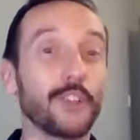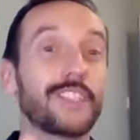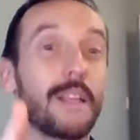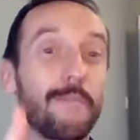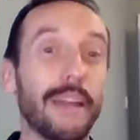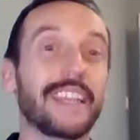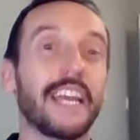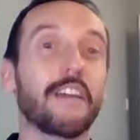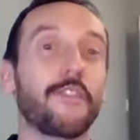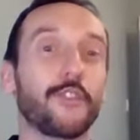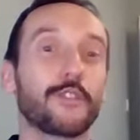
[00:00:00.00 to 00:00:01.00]
But the big
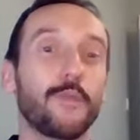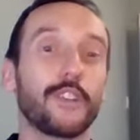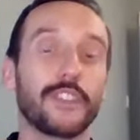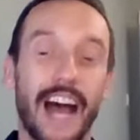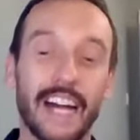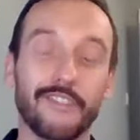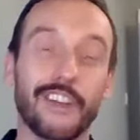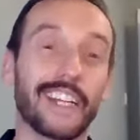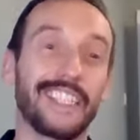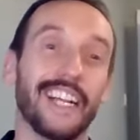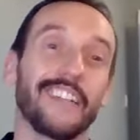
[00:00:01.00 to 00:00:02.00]
thing for us was
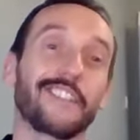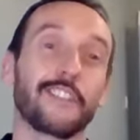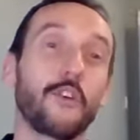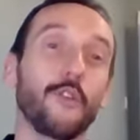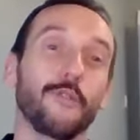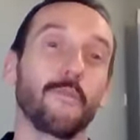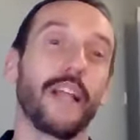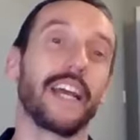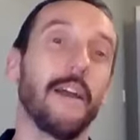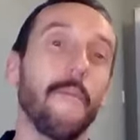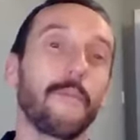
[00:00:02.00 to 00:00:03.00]
Andrei Kanchelskis couldn't
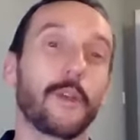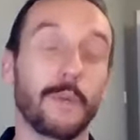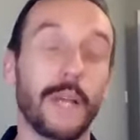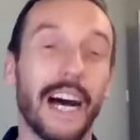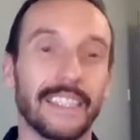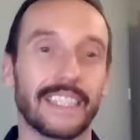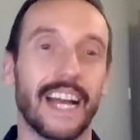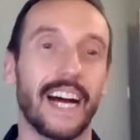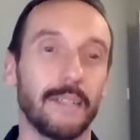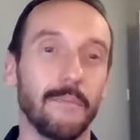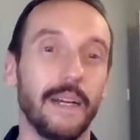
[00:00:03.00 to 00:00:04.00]
play because we hadn't
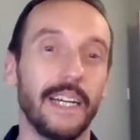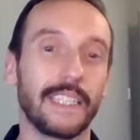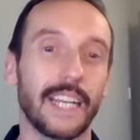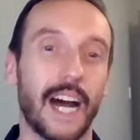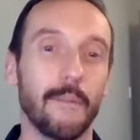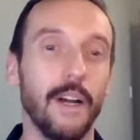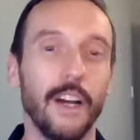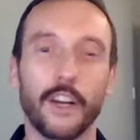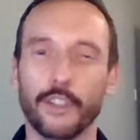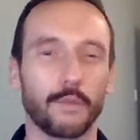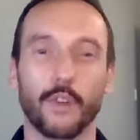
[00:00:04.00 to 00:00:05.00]
signed him in time
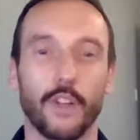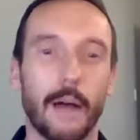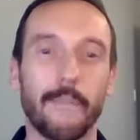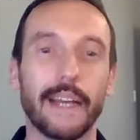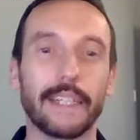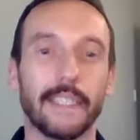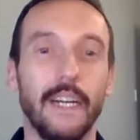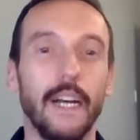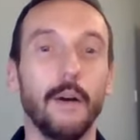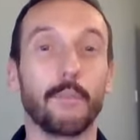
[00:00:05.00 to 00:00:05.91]
because there was all that messing.